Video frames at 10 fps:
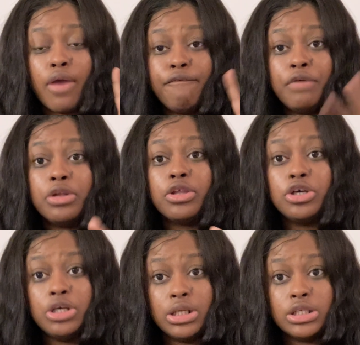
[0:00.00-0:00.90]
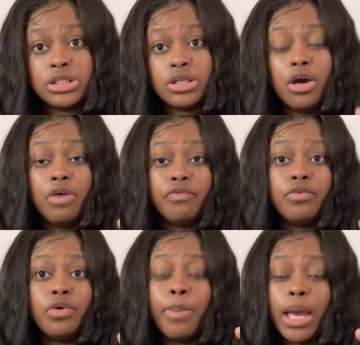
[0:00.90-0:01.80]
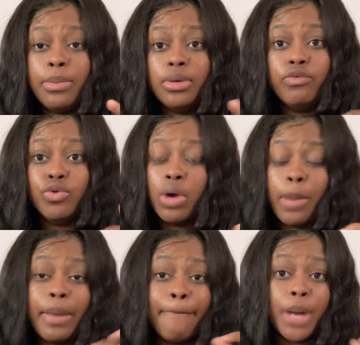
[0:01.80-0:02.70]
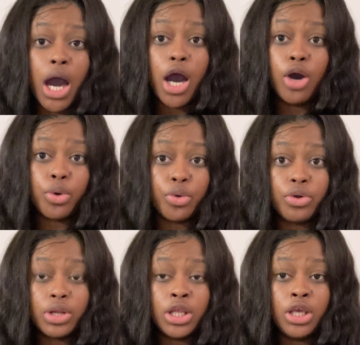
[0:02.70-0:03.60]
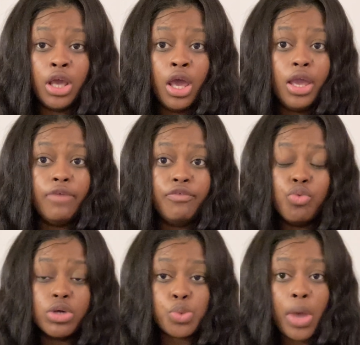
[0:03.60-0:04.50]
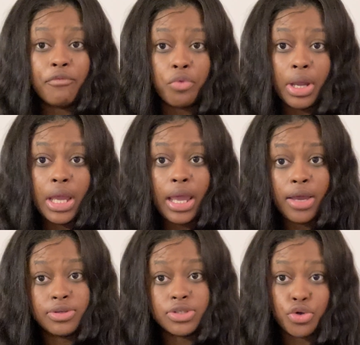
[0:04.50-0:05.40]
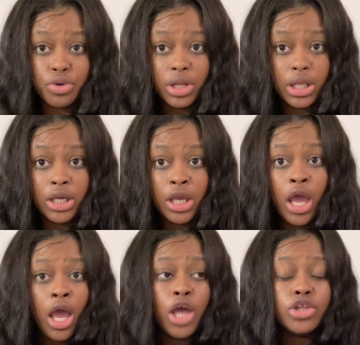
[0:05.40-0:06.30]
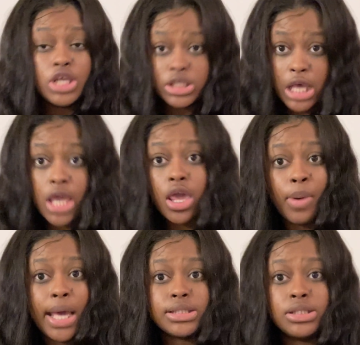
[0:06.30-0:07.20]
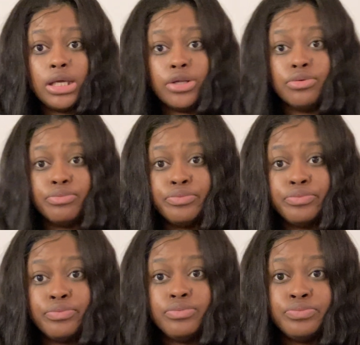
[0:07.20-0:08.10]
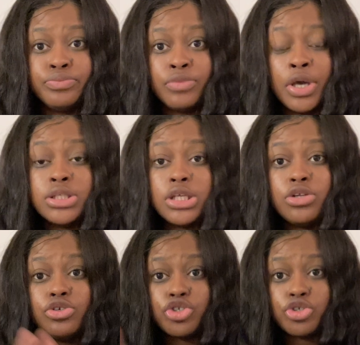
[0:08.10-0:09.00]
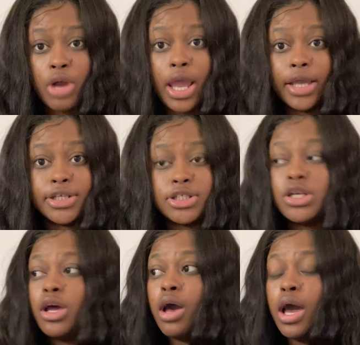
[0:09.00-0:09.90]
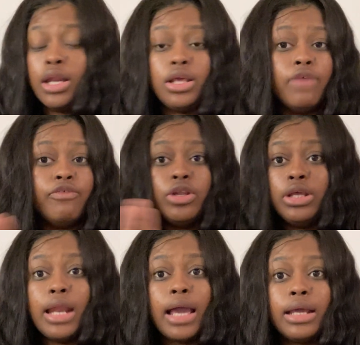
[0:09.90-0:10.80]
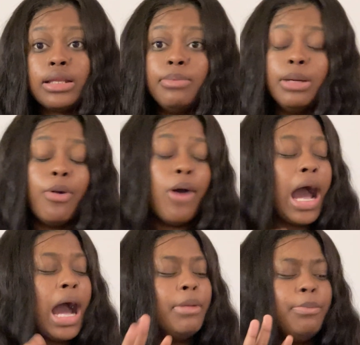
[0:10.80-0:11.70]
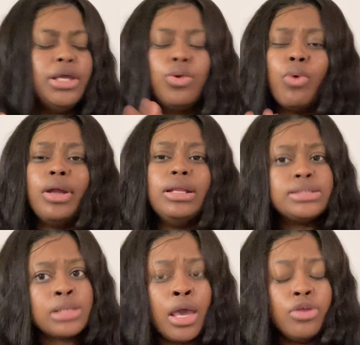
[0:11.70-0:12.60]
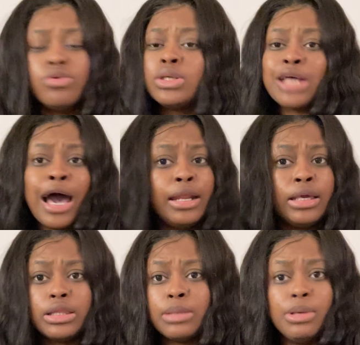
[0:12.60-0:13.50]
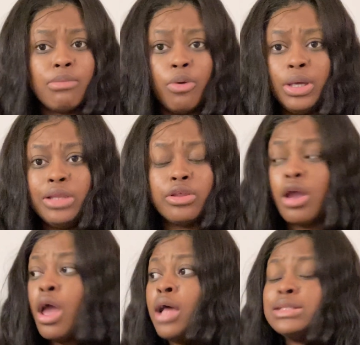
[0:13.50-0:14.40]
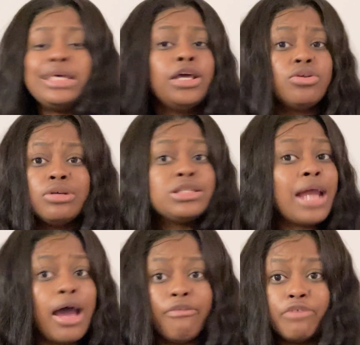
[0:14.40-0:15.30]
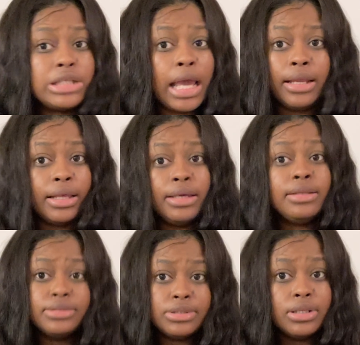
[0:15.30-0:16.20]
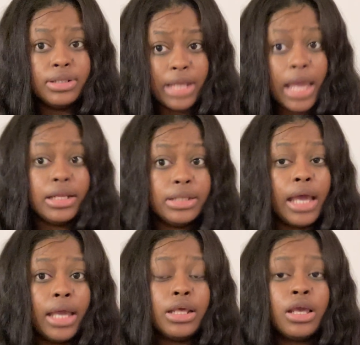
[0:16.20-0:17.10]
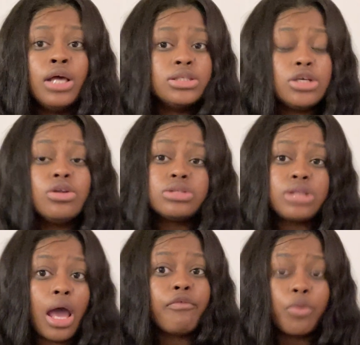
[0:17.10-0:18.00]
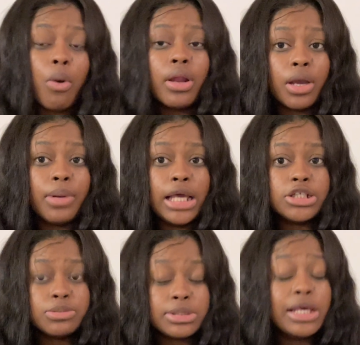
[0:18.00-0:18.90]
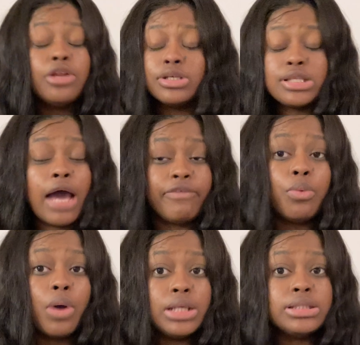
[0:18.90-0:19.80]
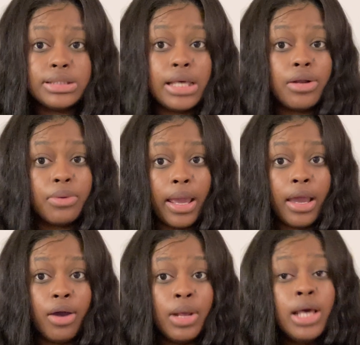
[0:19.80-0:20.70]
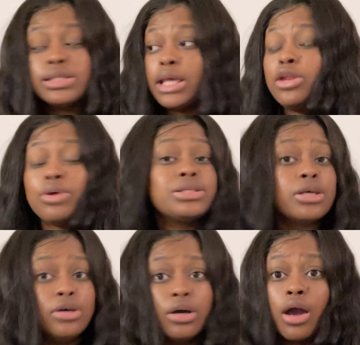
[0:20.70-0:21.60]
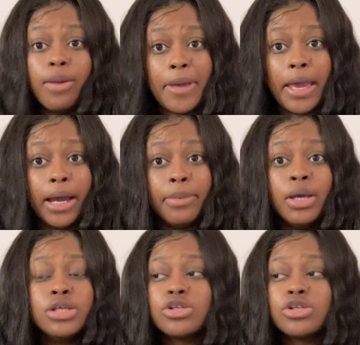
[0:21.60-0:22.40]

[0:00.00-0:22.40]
For the goodness of, baby, if you want to be bald early, if you want to have gray hairs early, then take your ass to Tinder. Tinder's trash. Honey, if you did not get the memo, I'm going to be the one to tell you because I didn't get the memo either. Tinder is not for dating. Tinder is not for wanting a relationship. Tinder is not for wanting to settle down. Tinder is the hookup app.